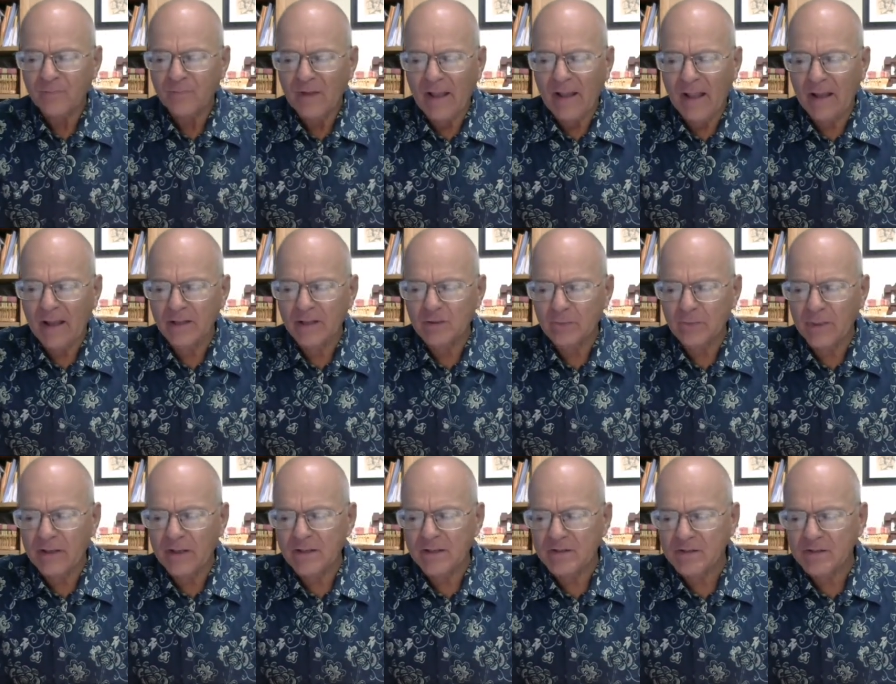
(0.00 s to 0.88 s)
as
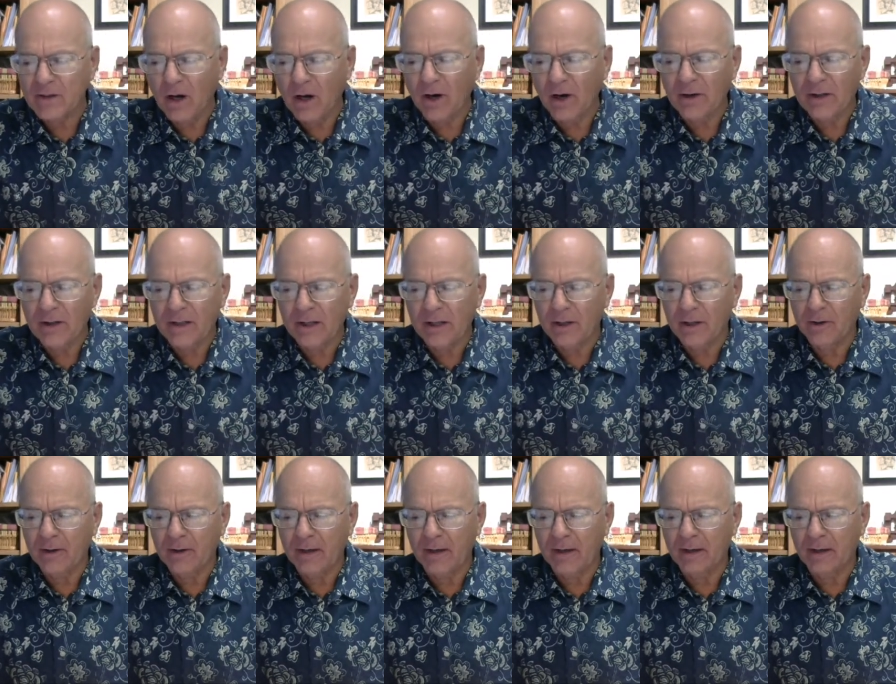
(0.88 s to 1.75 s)
we start
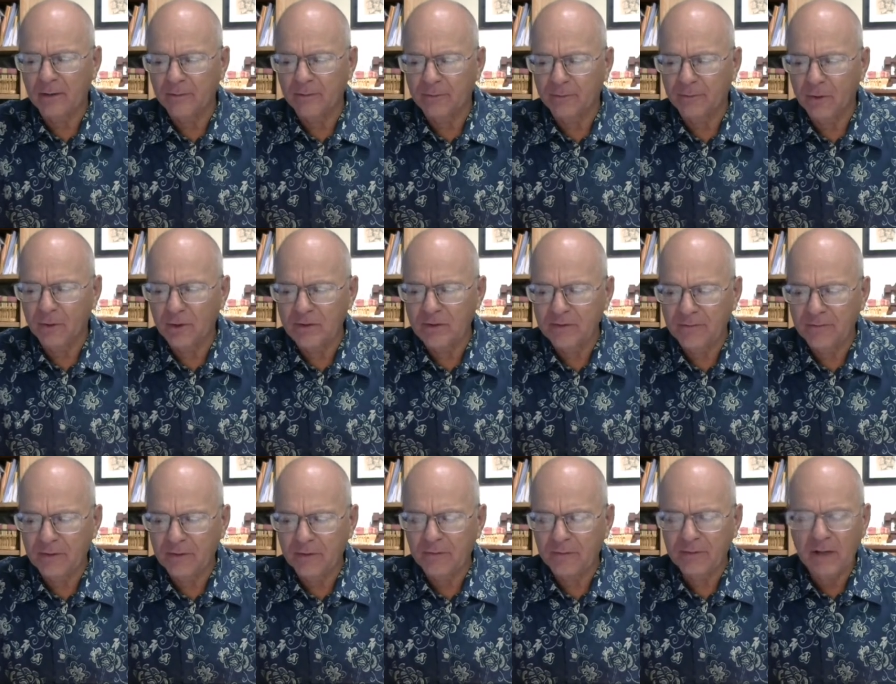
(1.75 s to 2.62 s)
here in verse
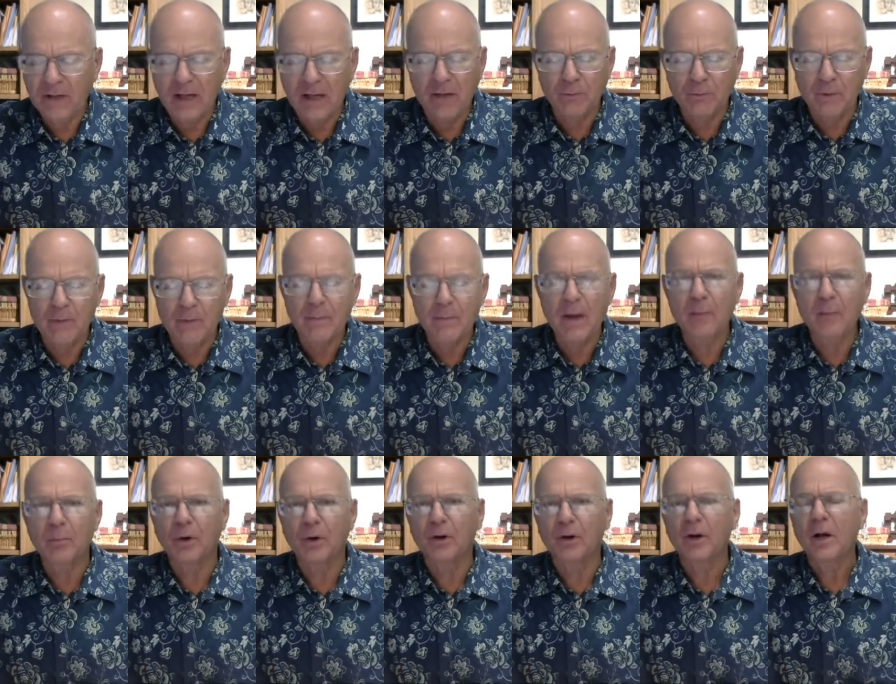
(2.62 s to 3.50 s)
15,
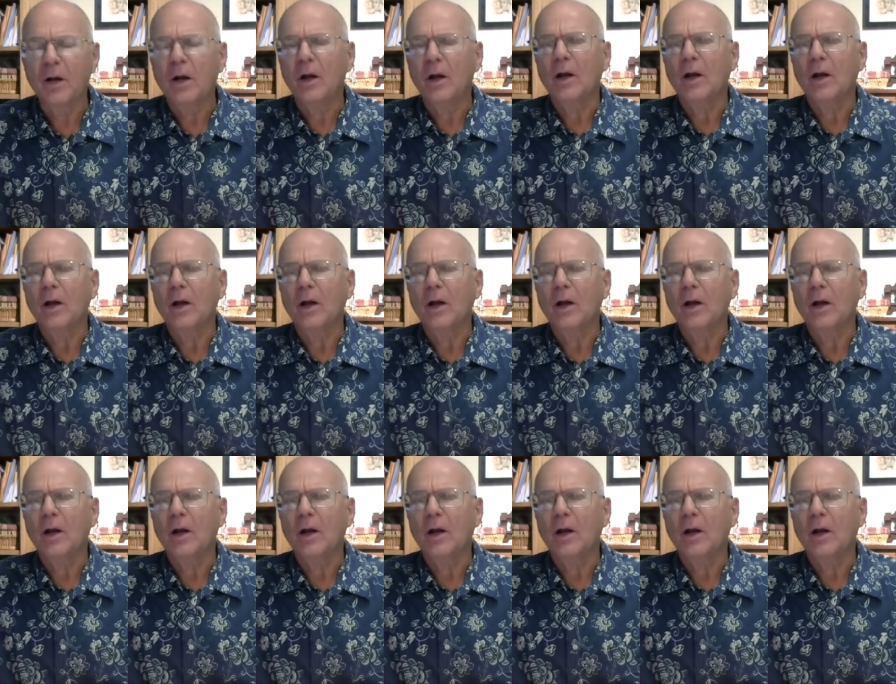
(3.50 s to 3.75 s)
remember,